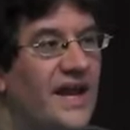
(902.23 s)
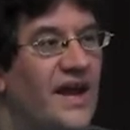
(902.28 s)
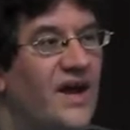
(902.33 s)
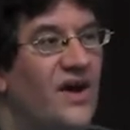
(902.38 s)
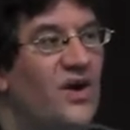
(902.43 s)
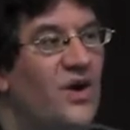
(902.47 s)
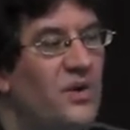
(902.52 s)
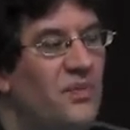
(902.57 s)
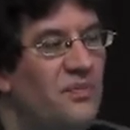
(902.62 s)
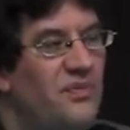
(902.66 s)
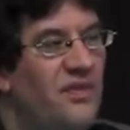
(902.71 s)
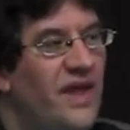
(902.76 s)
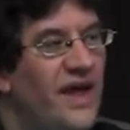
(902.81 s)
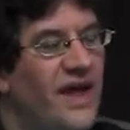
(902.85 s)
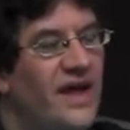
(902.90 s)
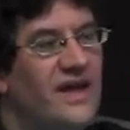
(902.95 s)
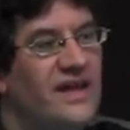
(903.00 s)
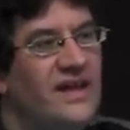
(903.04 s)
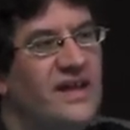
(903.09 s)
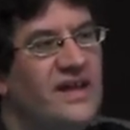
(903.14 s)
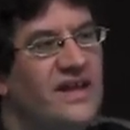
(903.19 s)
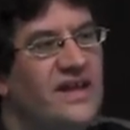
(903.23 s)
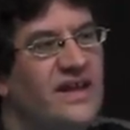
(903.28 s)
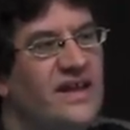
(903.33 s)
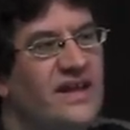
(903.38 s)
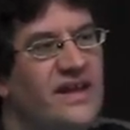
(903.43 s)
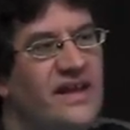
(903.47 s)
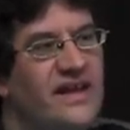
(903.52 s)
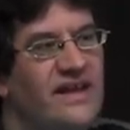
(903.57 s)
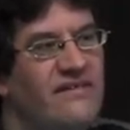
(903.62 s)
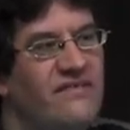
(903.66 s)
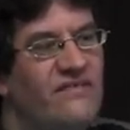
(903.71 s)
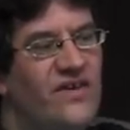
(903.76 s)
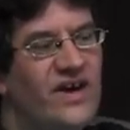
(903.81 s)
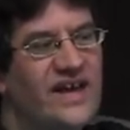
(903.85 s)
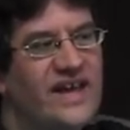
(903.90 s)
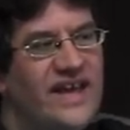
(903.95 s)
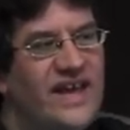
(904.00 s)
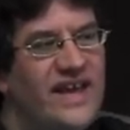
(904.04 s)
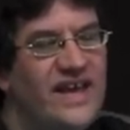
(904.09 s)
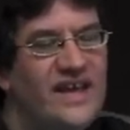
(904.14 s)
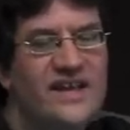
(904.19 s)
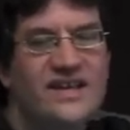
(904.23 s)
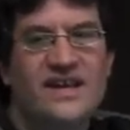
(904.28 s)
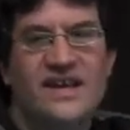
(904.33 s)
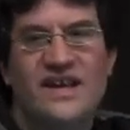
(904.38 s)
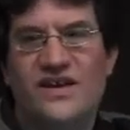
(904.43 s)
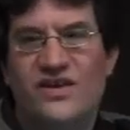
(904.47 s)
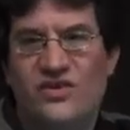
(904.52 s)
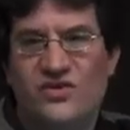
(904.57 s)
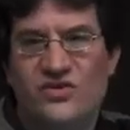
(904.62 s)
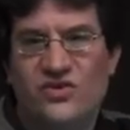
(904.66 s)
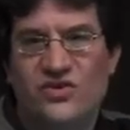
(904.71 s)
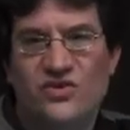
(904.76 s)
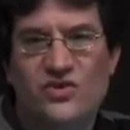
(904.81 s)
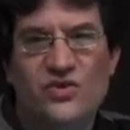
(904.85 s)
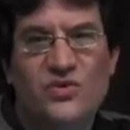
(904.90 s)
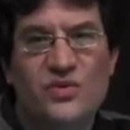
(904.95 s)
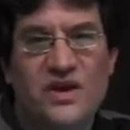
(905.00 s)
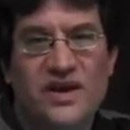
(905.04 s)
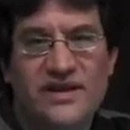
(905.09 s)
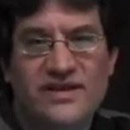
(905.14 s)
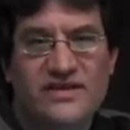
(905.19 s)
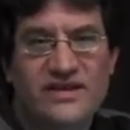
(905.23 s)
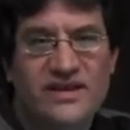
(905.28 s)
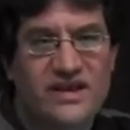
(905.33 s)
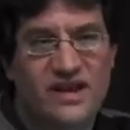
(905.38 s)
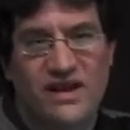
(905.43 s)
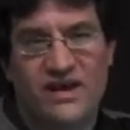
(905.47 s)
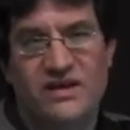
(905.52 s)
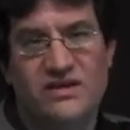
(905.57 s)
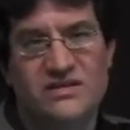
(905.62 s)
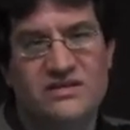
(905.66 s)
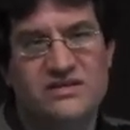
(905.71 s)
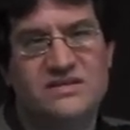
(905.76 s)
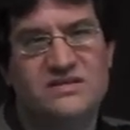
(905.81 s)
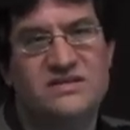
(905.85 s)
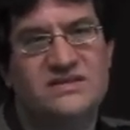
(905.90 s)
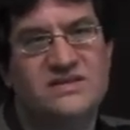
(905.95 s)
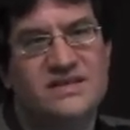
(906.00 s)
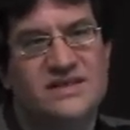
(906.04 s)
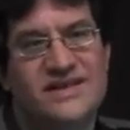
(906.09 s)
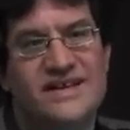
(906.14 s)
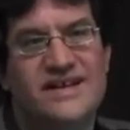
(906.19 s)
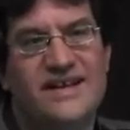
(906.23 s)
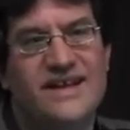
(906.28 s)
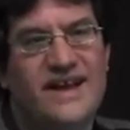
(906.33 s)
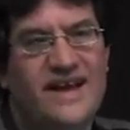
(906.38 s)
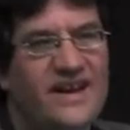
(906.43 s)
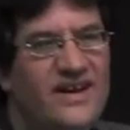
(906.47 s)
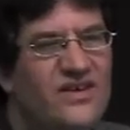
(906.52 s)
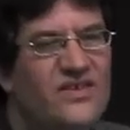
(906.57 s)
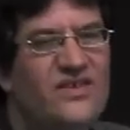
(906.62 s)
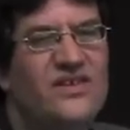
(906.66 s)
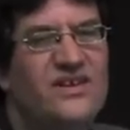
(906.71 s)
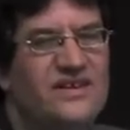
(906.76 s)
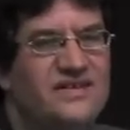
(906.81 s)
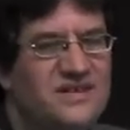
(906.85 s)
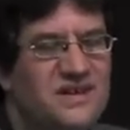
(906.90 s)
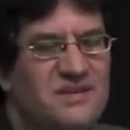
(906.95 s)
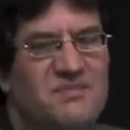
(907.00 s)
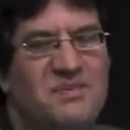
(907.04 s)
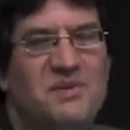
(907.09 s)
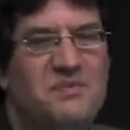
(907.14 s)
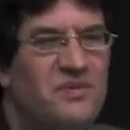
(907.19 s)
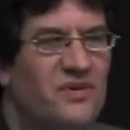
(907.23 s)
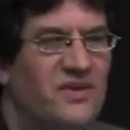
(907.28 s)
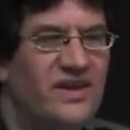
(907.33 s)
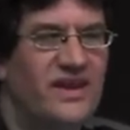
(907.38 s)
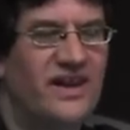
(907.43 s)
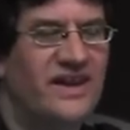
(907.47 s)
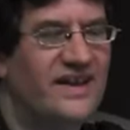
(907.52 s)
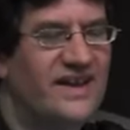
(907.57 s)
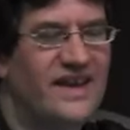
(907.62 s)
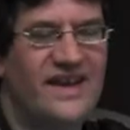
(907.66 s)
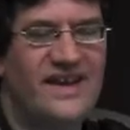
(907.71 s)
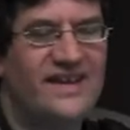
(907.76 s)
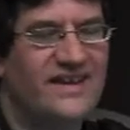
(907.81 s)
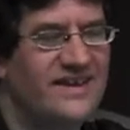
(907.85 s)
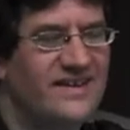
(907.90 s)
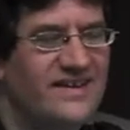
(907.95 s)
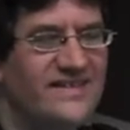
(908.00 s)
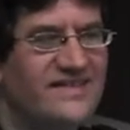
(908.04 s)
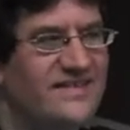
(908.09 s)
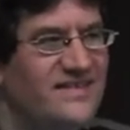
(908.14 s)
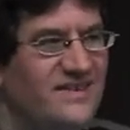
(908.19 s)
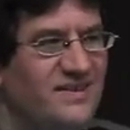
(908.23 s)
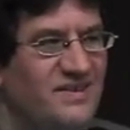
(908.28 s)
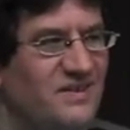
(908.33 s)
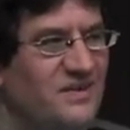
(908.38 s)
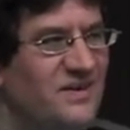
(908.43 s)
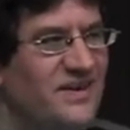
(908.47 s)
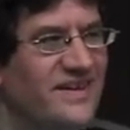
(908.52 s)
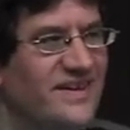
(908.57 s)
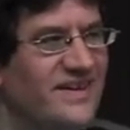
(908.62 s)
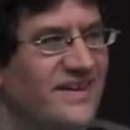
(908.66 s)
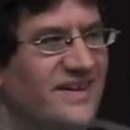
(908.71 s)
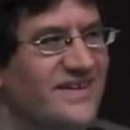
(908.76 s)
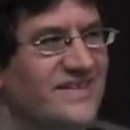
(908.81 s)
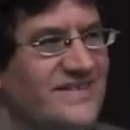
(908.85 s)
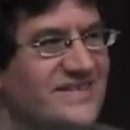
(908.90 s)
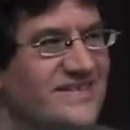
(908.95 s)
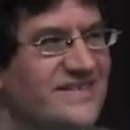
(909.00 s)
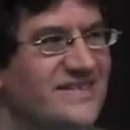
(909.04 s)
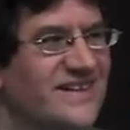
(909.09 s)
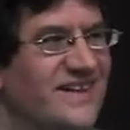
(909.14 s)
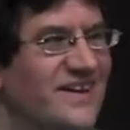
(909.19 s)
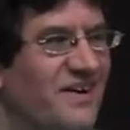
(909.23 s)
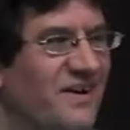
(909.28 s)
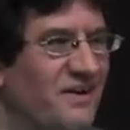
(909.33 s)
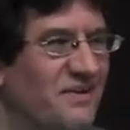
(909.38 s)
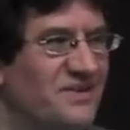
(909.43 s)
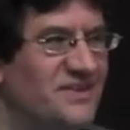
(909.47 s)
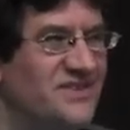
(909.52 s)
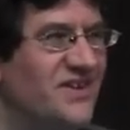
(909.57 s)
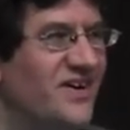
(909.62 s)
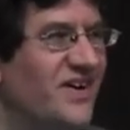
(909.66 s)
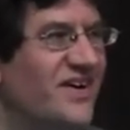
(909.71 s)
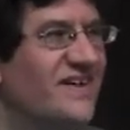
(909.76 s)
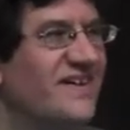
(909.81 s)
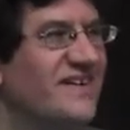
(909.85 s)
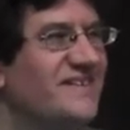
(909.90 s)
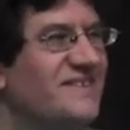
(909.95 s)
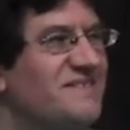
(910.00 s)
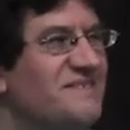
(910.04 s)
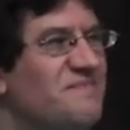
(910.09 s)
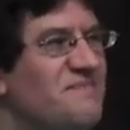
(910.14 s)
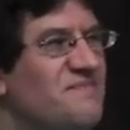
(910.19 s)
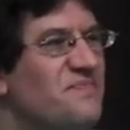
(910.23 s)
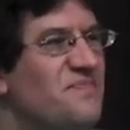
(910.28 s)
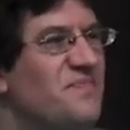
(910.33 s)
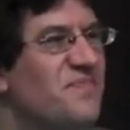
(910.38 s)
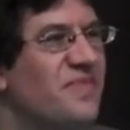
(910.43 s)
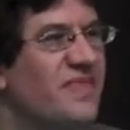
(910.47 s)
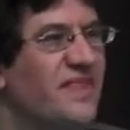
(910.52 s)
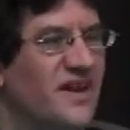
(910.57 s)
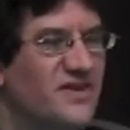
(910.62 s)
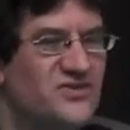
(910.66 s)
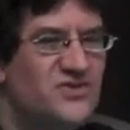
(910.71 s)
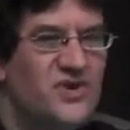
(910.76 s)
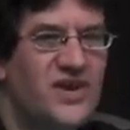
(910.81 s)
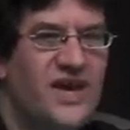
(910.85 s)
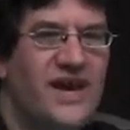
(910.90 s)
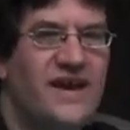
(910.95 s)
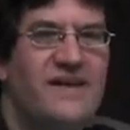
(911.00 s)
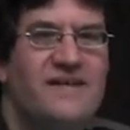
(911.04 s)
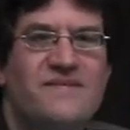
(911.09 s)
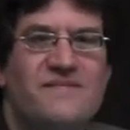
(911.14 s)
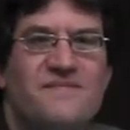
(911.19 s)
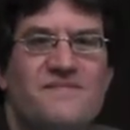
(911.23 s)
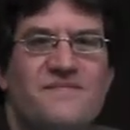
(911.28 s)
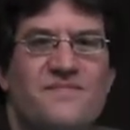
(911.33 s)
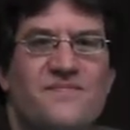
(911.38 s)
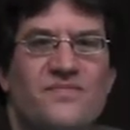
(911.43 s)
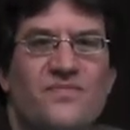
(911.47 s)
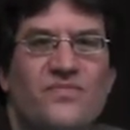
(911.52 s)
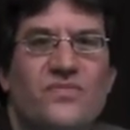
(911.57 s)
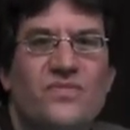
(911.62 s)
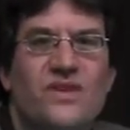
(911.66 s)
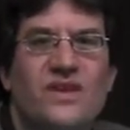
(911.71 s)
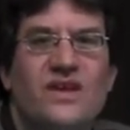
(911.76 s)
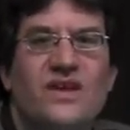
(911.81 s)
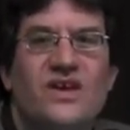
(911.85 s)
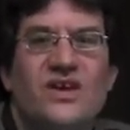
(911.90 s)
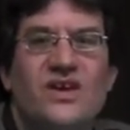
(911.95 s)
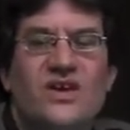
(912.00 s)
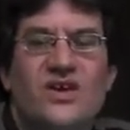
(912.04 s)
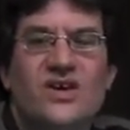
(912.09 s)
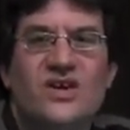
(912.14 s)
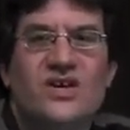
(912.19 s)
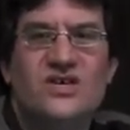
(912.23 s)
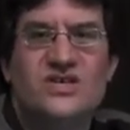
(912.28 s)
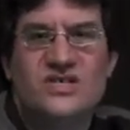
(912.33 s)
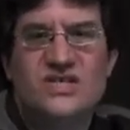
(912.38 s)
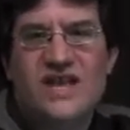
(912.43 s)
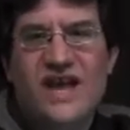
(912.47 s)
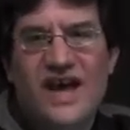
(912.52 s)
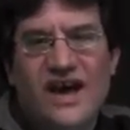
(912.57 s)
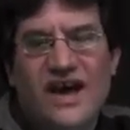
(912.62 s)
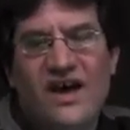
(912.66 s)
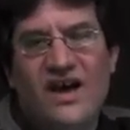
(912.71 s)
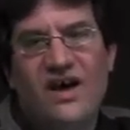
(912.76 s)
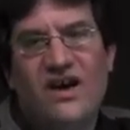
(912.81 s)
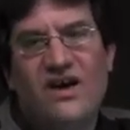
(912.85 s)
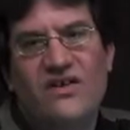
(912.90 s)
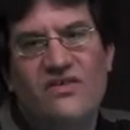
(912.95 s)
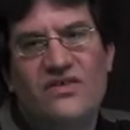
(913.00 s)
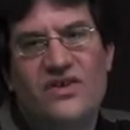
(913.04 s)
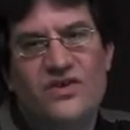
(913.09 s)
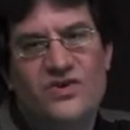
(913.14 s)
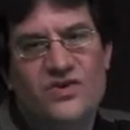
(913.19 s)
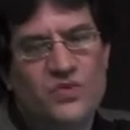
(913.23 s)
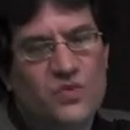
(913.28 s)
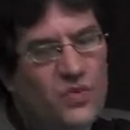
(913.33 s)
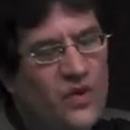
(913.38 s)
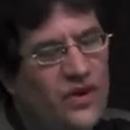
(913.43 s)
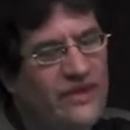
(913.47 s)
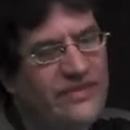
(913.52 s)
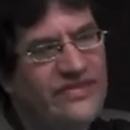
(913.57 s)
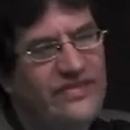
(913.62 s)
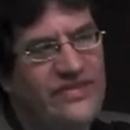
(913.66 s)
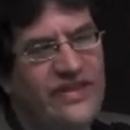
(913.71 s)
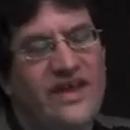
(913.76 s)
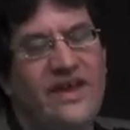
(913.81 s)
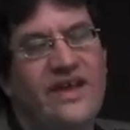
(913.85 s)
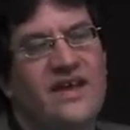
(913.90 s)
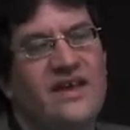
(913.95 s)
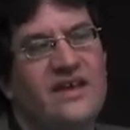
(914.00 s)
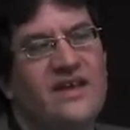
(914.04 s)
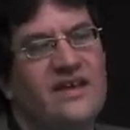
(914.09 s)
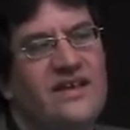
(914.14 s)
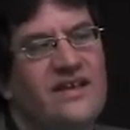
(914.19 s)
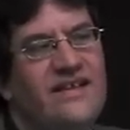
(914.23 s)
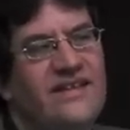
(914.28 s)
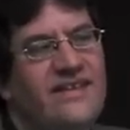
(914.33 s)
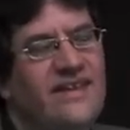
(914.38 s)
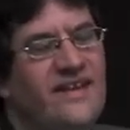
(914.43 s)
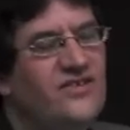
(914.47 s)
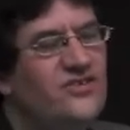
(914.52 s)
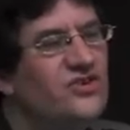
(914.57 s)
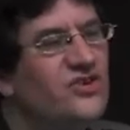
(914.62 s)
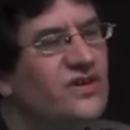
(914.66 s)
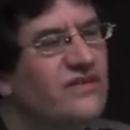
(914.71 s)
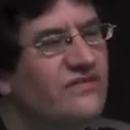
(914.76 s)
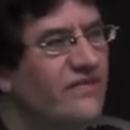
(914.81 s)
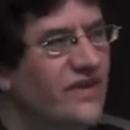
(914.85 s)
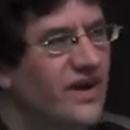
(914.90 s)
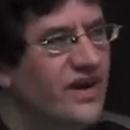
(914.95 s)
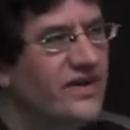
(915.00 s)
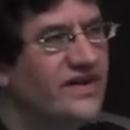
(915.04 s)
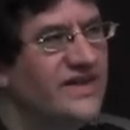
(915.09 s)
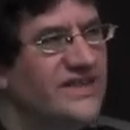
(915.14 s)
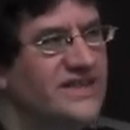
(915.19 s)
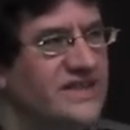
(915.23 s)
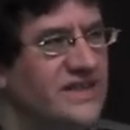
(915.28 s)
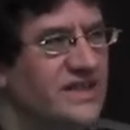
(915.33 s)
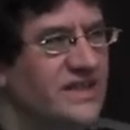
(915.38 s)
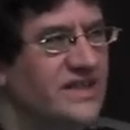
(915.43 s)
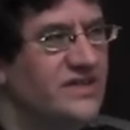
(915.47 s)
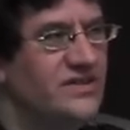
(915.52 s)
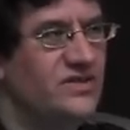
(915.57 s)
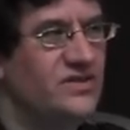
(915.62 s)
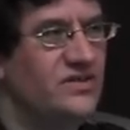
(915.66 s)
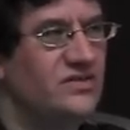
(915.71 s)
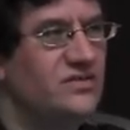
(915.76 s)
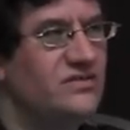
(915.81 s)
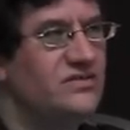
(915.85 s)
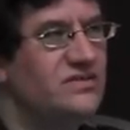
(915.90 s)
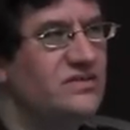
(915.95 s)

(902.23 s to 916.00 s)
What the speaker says: And I hope that if I can't get you to do anything else, and I know there's some people that I can't get to do anything else, always are. That's okay. Because now there's one thing that you could very easily do.